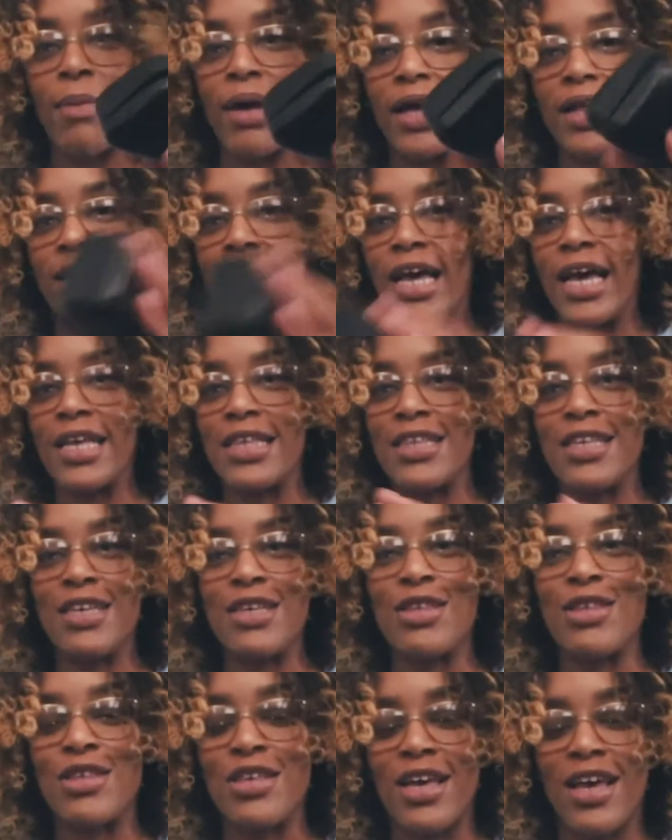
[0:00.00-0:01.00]
my
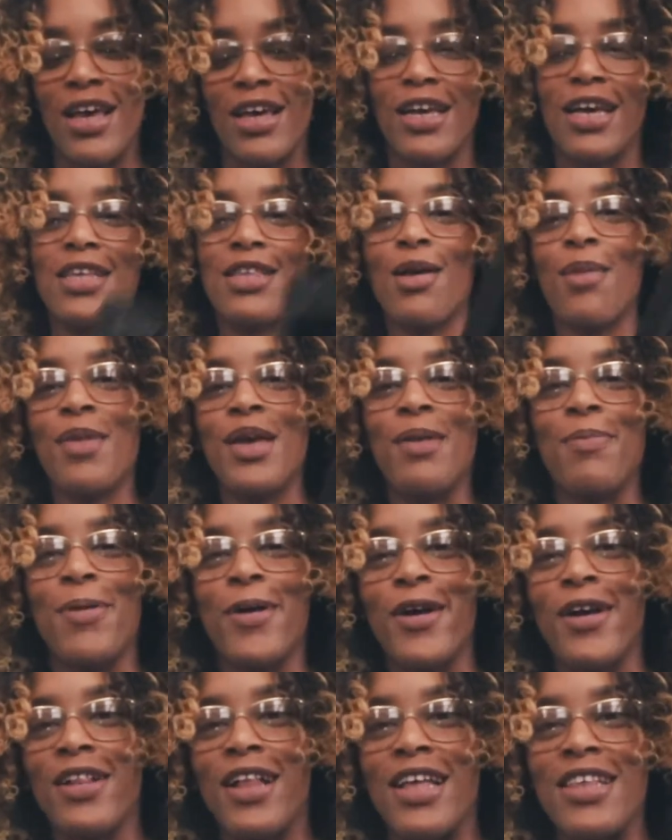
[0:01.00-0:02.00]
glasses. Guess how many pair
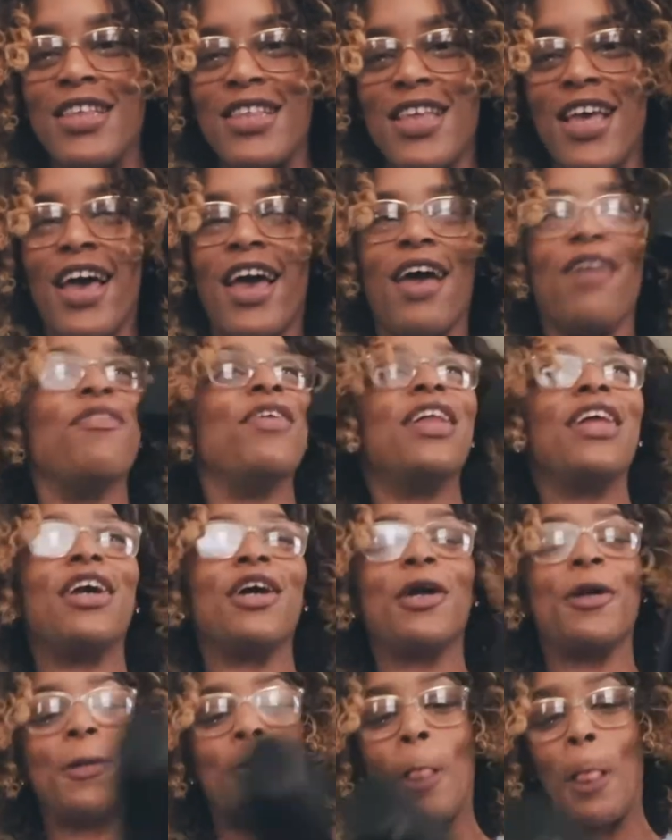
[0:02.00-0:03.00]
of glasses I have in here?